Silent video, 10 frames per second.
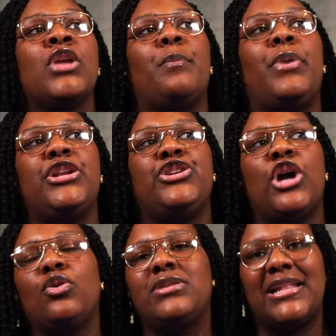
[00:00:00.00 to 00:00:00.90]
but
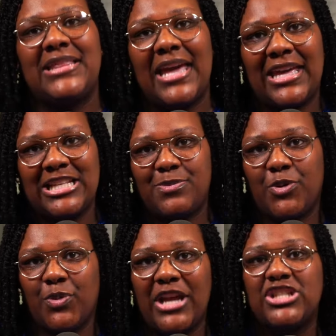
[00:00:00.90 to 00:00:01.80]
don't let that
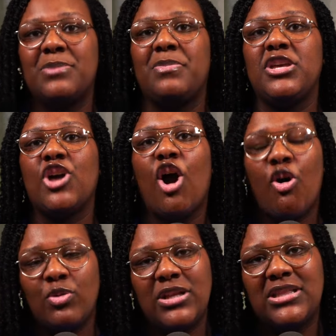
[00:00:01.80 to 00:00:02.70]
inspiration be the
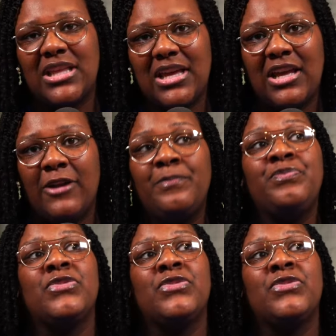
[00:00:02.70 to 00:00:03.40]
only thing